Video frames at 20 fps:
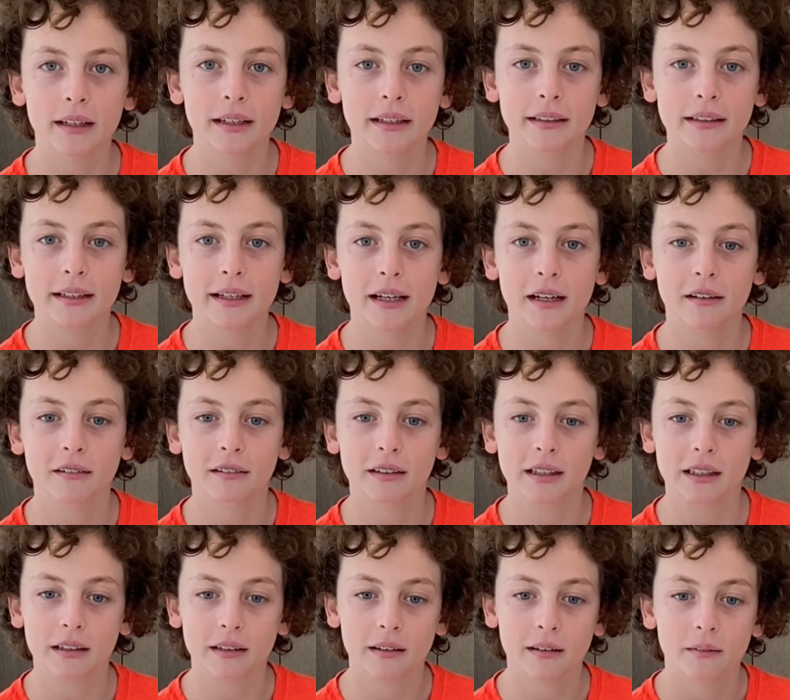and caring.
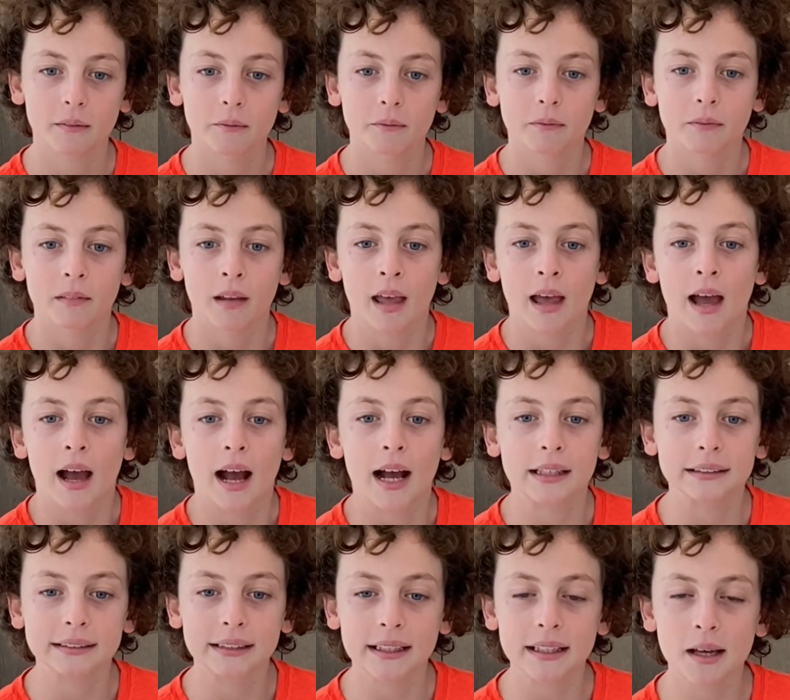I
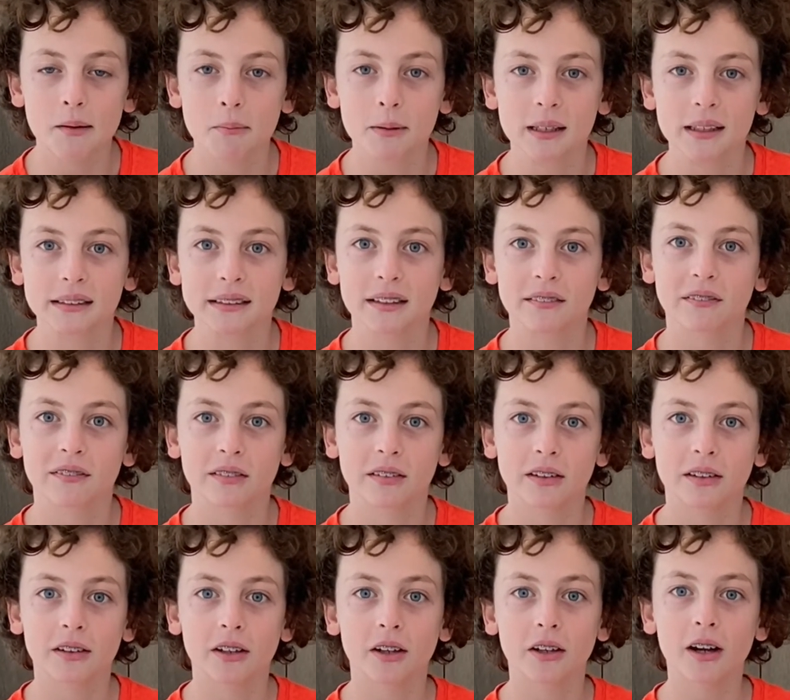say that because if
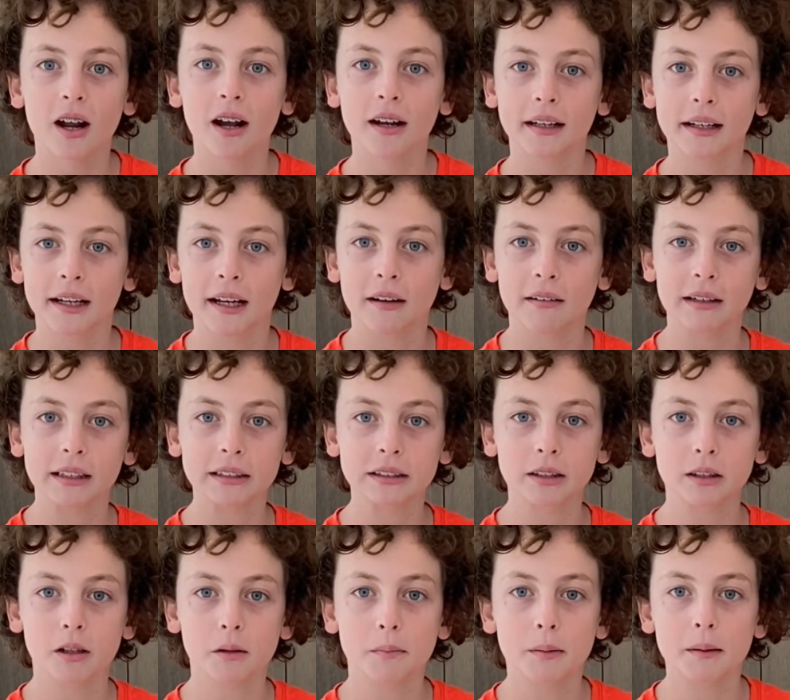you're not caring
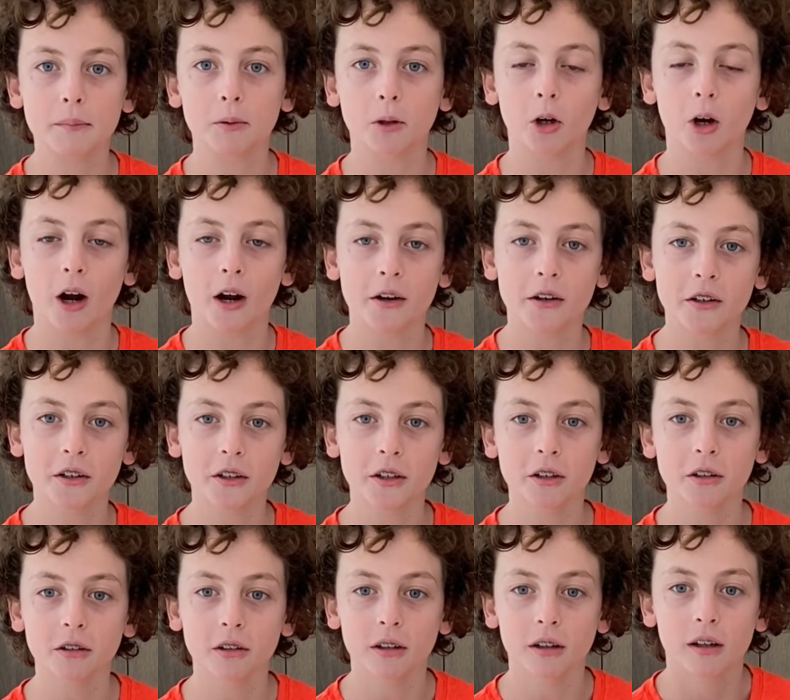to the people under
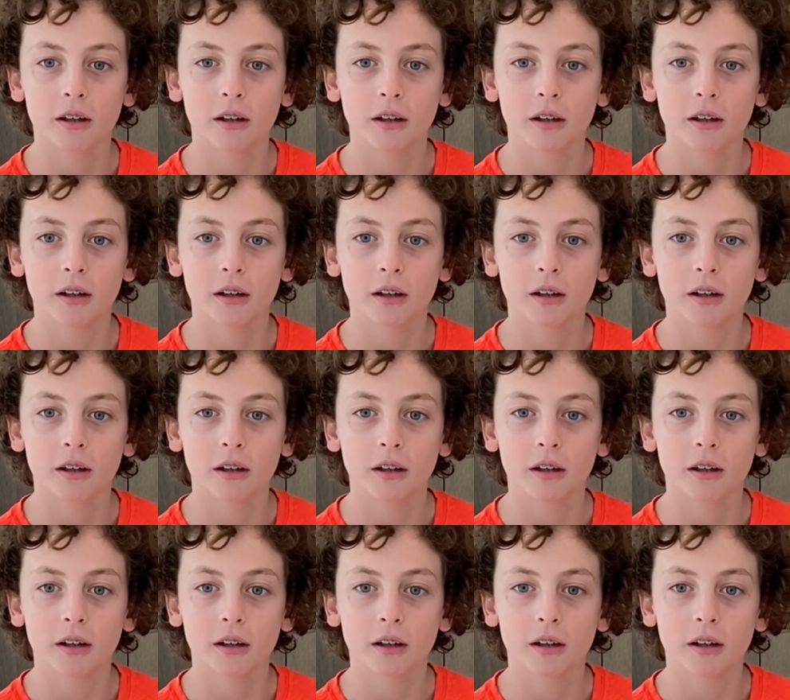you,